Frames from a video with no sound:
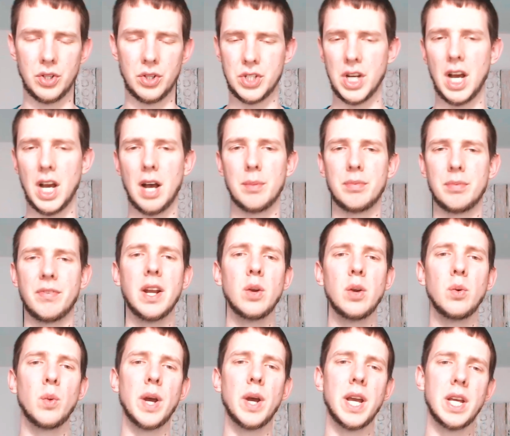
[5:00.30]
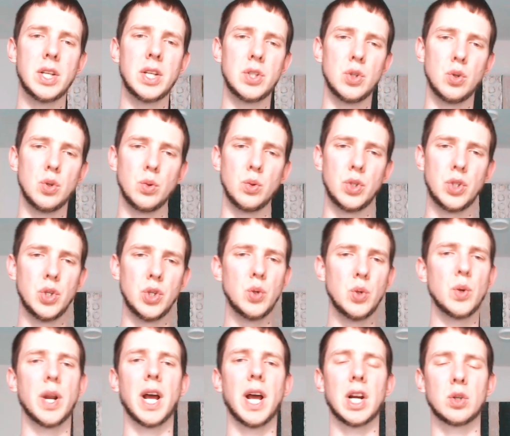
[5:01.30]
in a job, find a way to
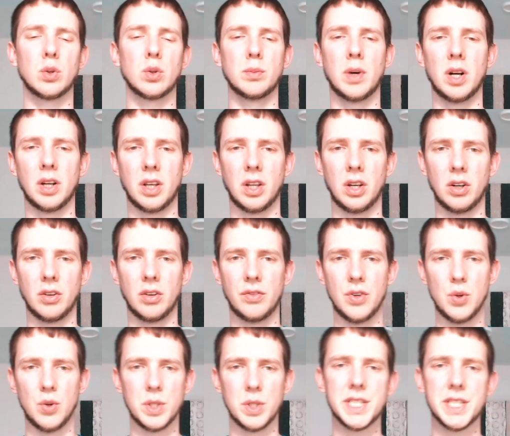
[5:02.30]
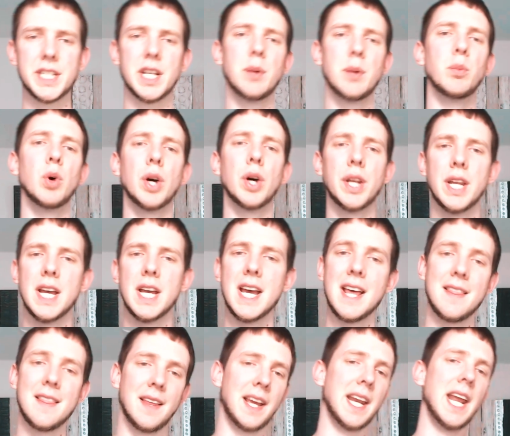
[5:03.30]
do an actual mock interview with someone
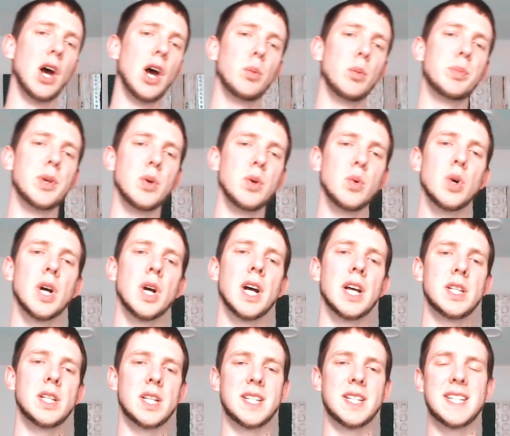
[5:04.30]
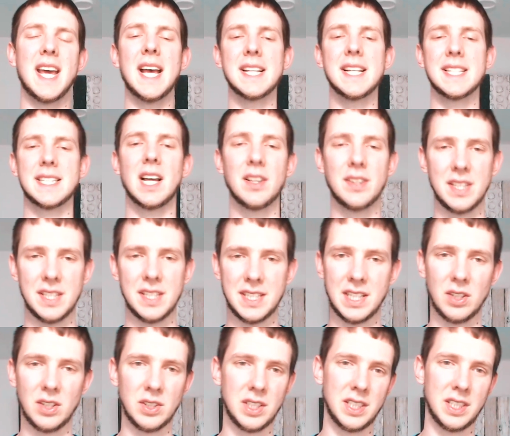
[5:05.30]
that can help you to test out these
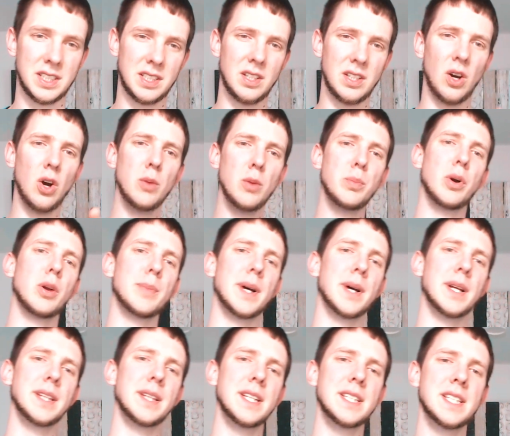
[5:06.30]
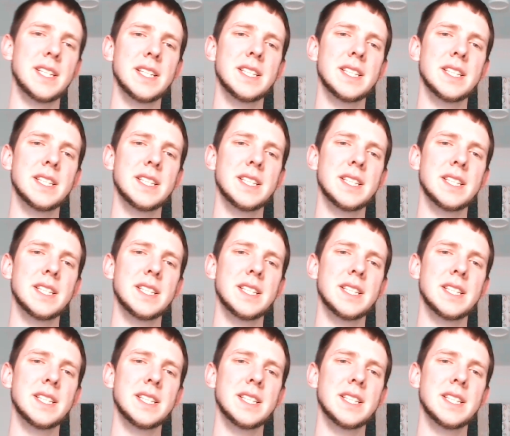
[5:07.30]
skills. Because the hard part about these